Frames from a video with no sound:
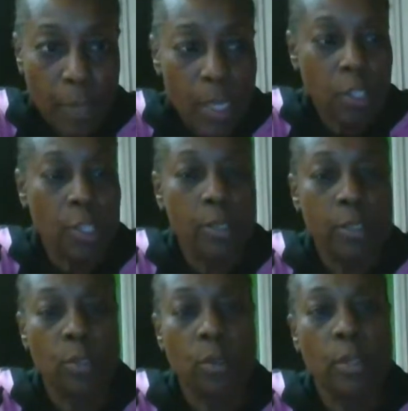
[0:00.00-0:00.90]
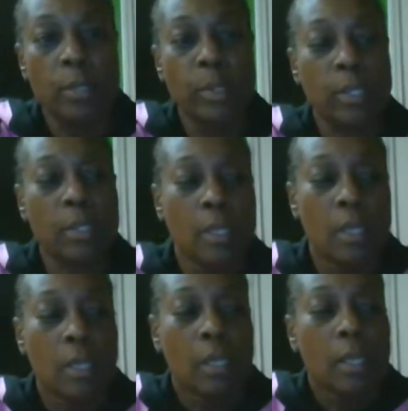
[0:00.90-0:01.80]
and share a story with
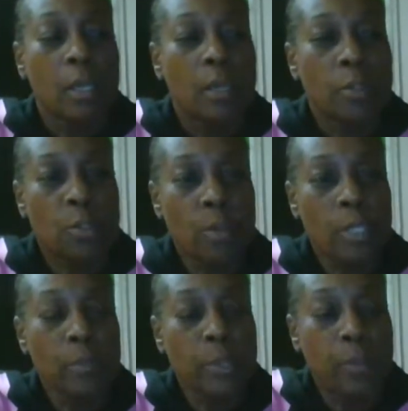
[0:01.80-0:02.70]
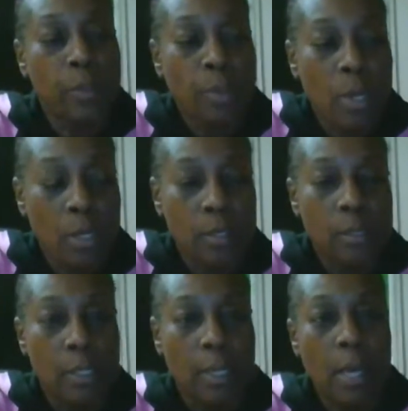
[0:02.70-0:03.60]
you all.